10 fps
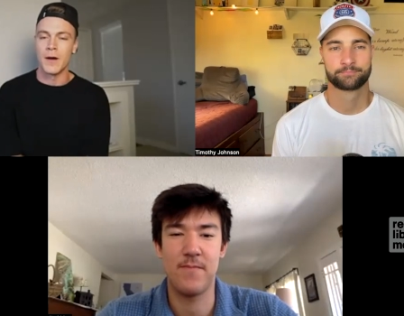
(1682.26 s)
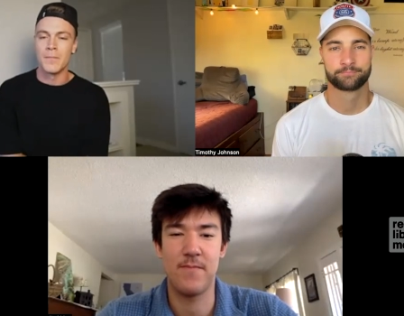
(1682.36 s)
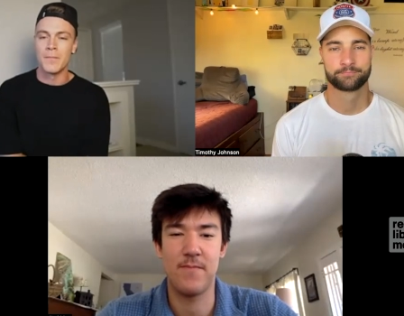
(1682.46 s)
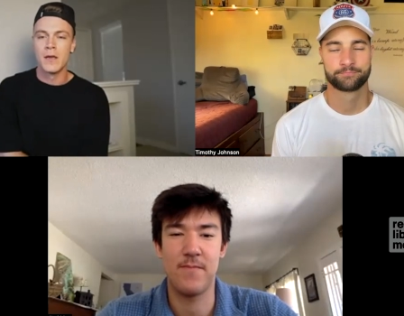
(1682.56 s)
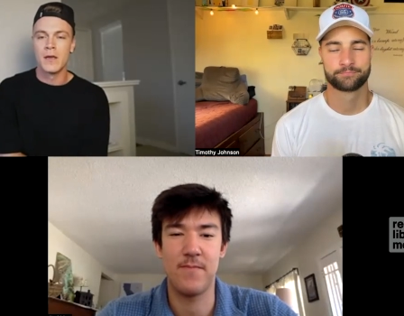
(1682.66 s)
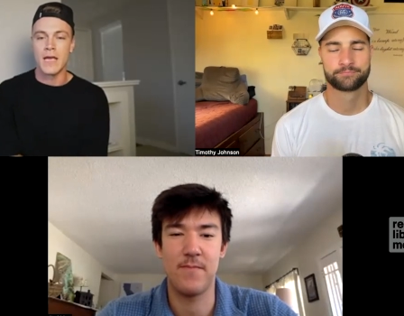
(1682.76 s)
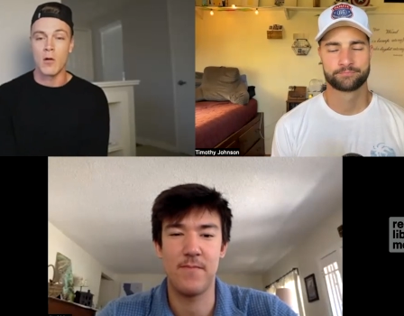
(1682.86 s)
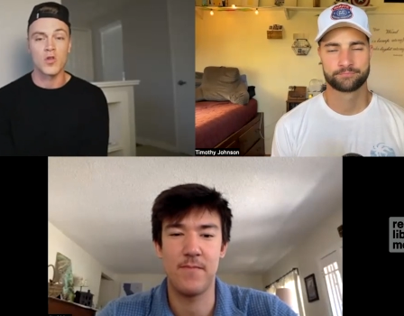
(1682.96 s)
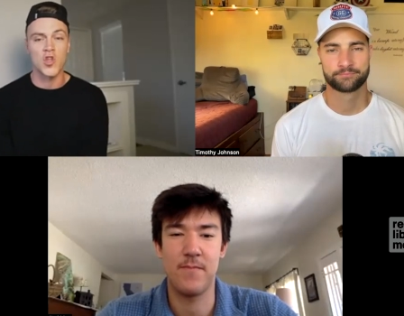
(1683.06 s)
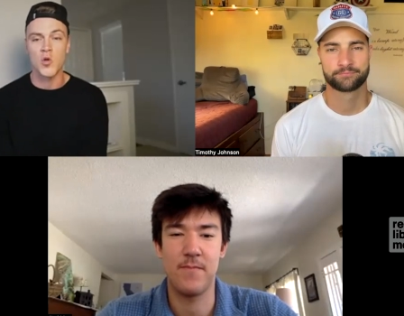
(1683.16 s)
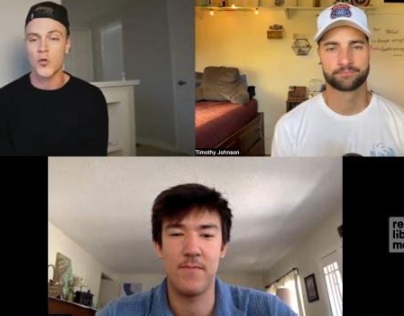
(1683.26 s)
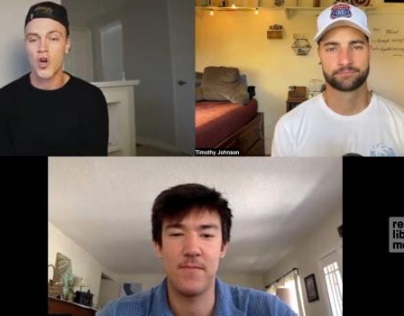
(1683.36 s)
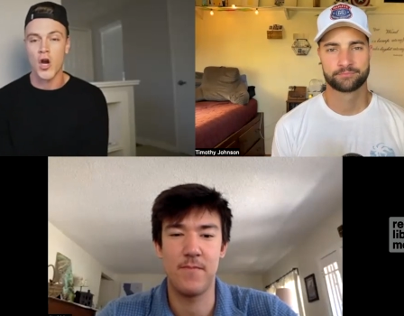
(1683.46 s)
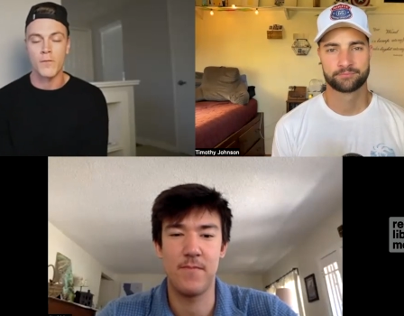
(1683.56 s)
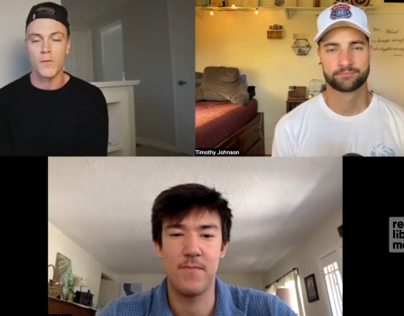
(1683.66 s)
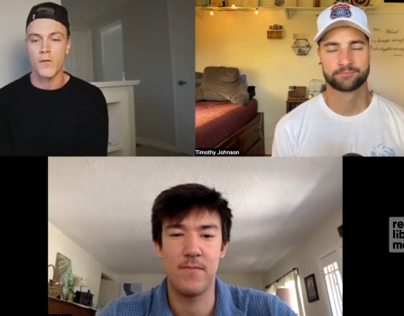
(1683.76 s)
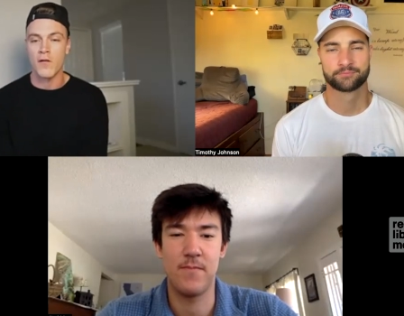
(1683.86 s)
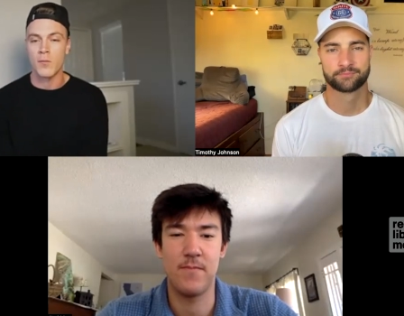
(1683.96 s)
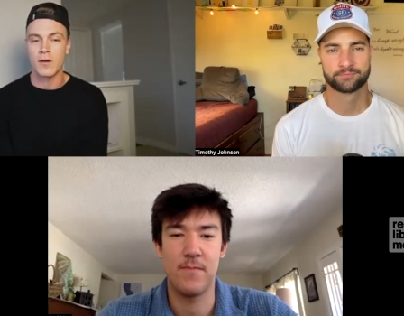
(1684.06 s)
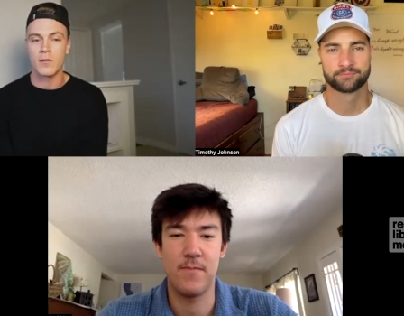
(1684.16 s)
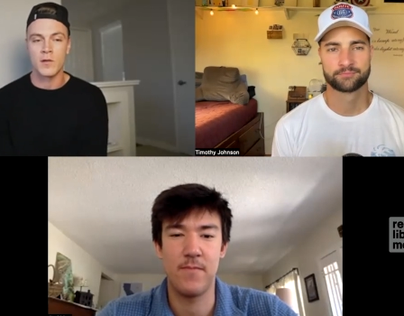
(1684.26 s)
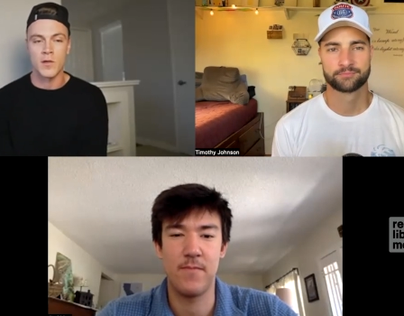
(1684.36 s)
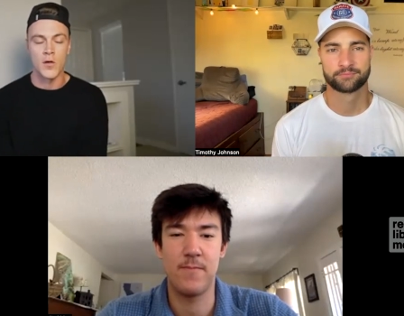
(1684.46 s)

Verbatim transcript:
Speaker 1: But yeah, we're super grateful for everybody who's